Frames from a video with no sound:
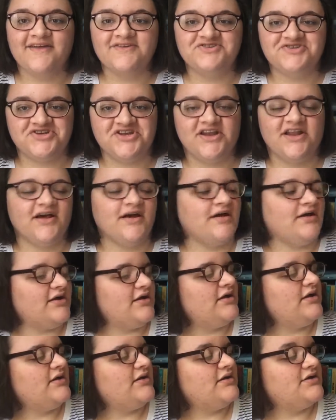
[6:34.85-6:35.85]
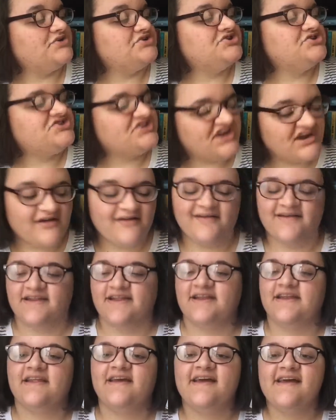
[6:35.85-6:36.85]
Gina
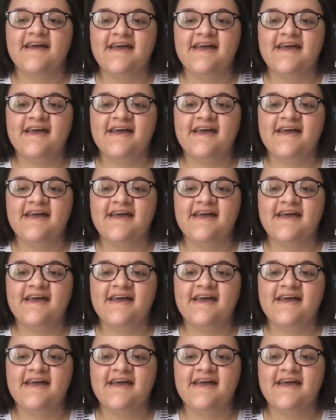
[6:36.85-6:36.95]
Sheridan.